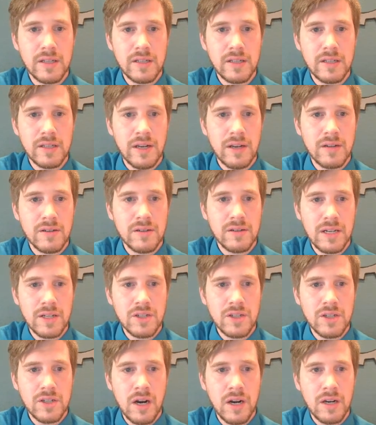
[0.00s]
So here's that
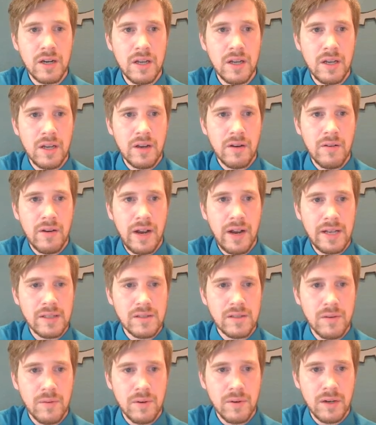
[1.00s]
chart, right?
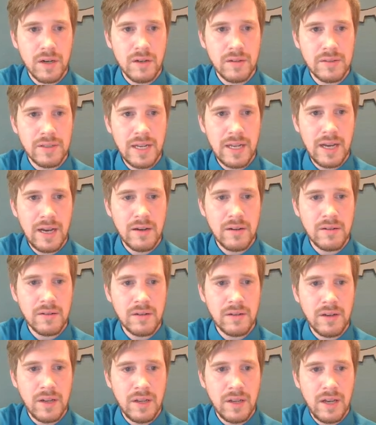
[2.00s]
So we're going to go
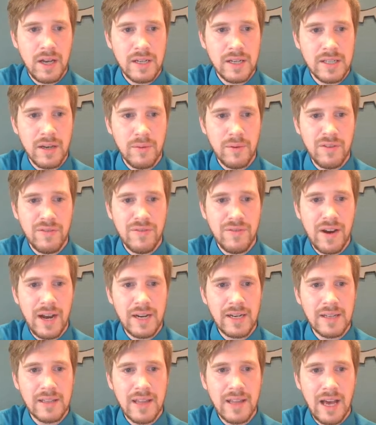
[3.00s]
down until we
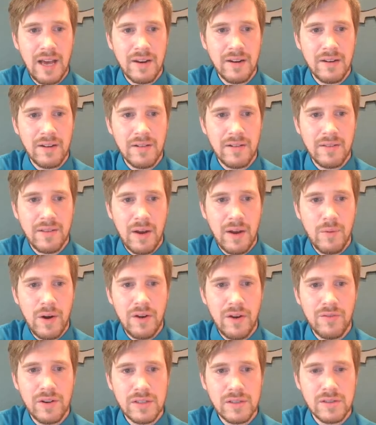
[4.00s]
find that
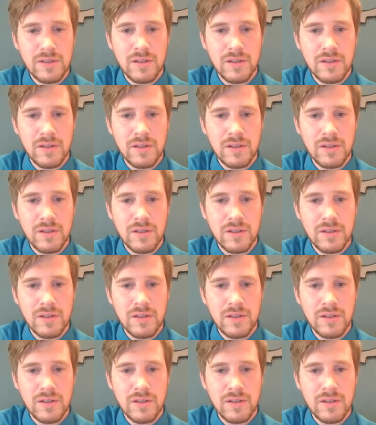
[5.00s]
reference.